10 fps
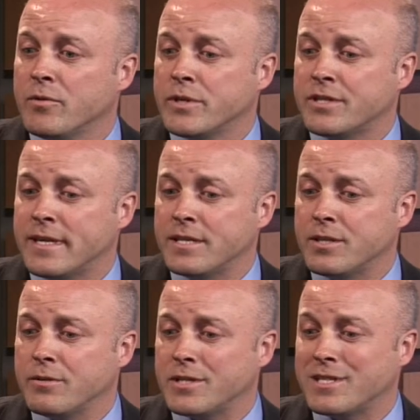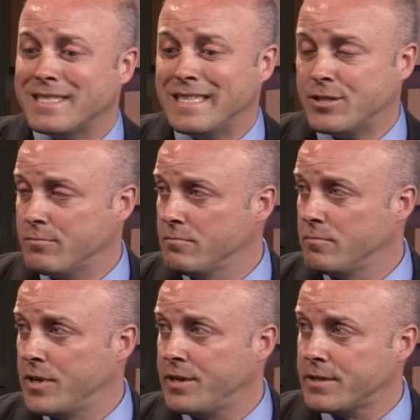what we try to do is just teach them.
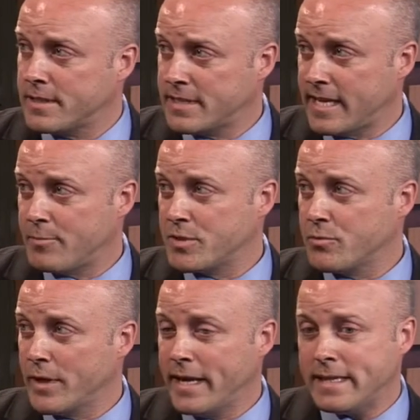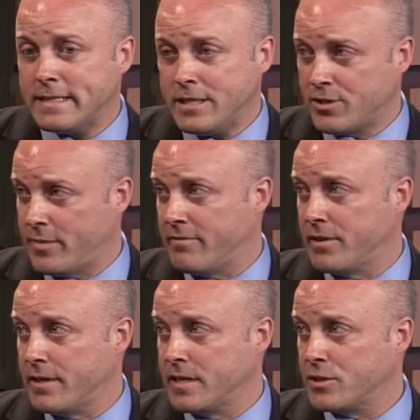Here's the steps. We can't teach them
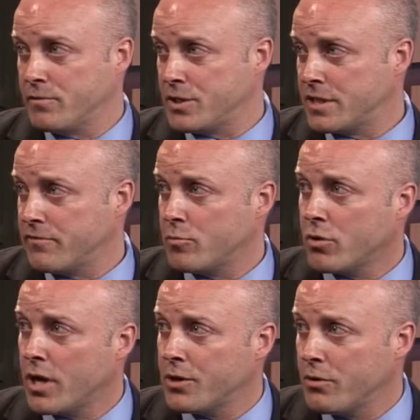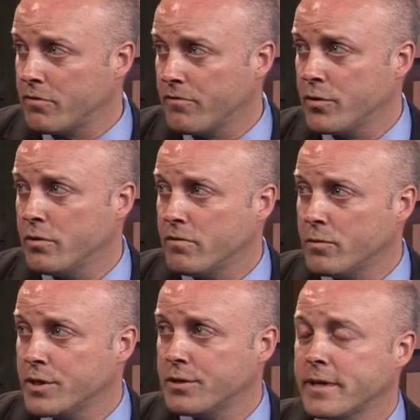everything, so if we just give a broad overview of
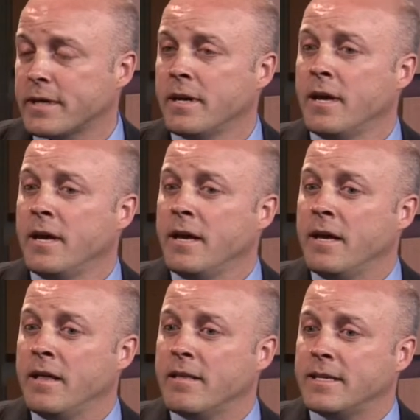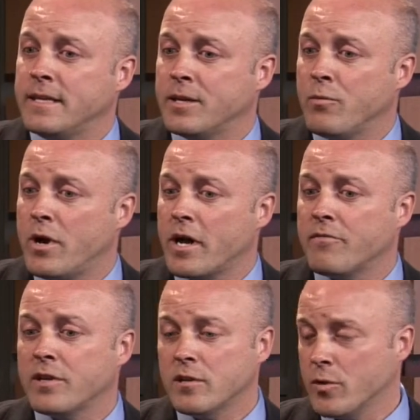what doing, they tend to walk
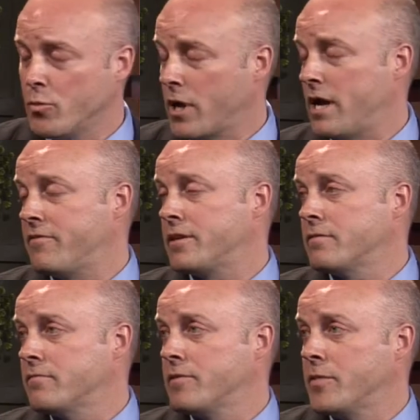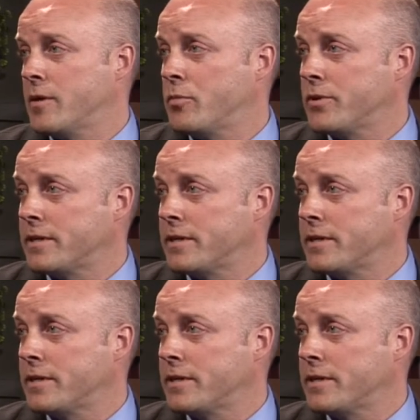out feeling a little bit more confident from that